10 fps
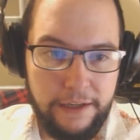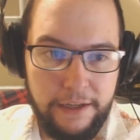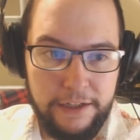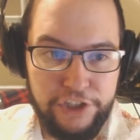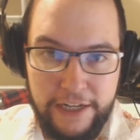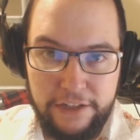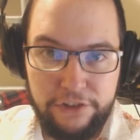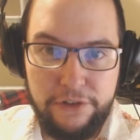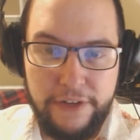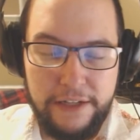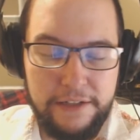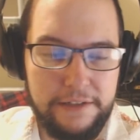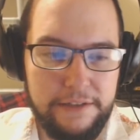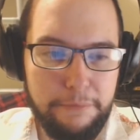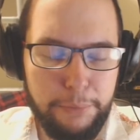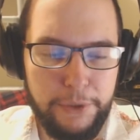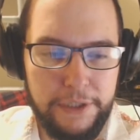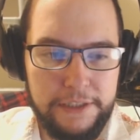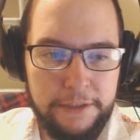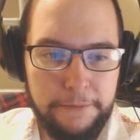challenger events,
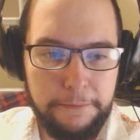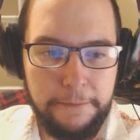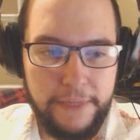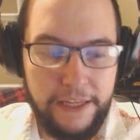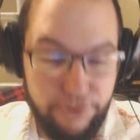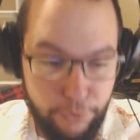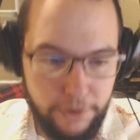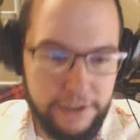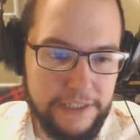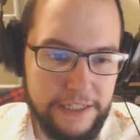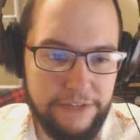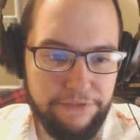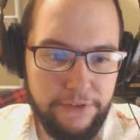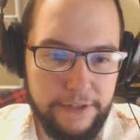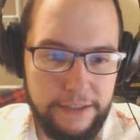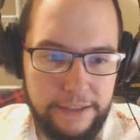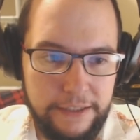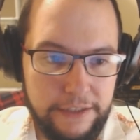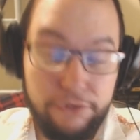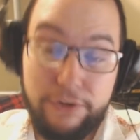but if you want to stick it for
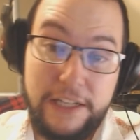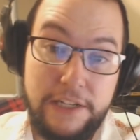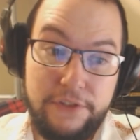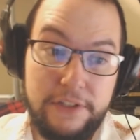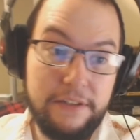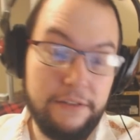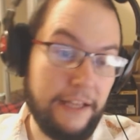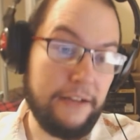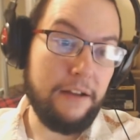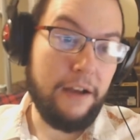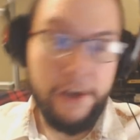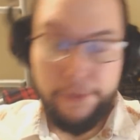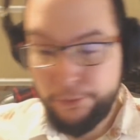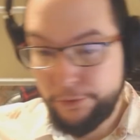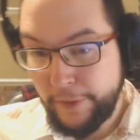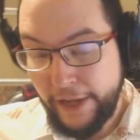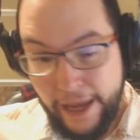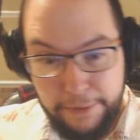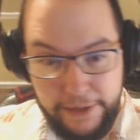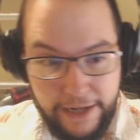the rest of us, then I would be
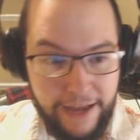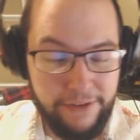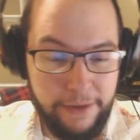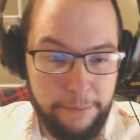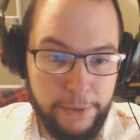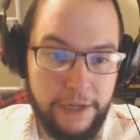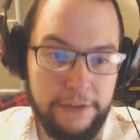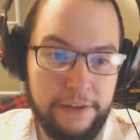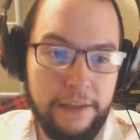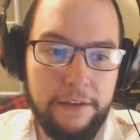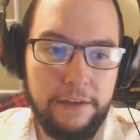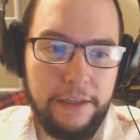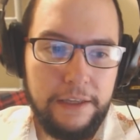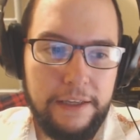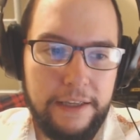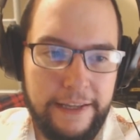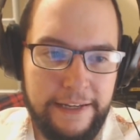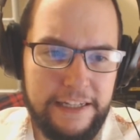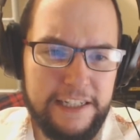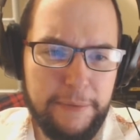happy to have it, but I think it
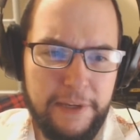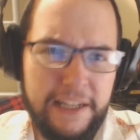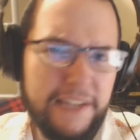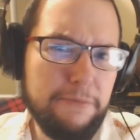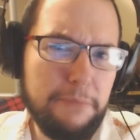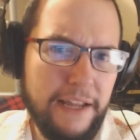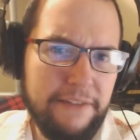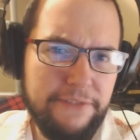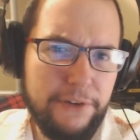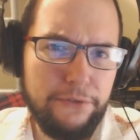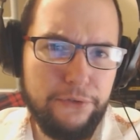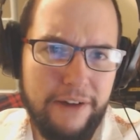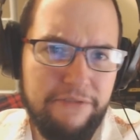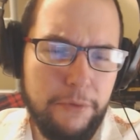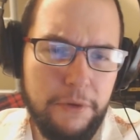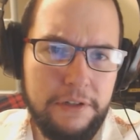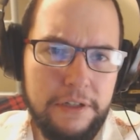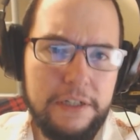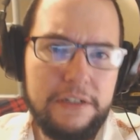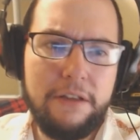needs to be an even playing field for everyone
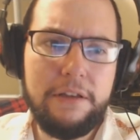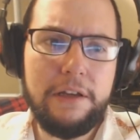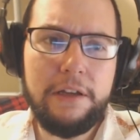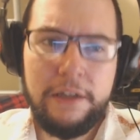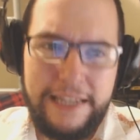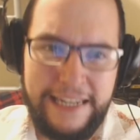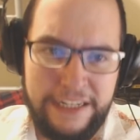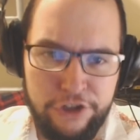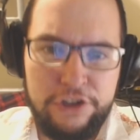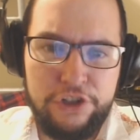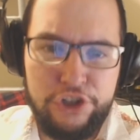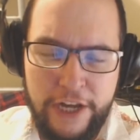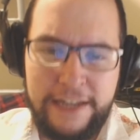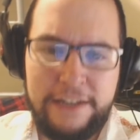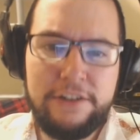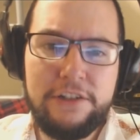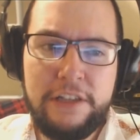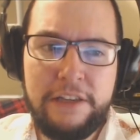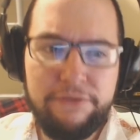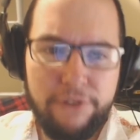so that it doesn't change
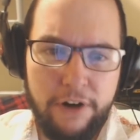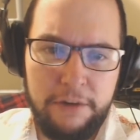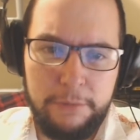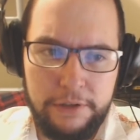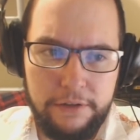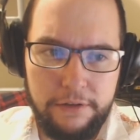the environment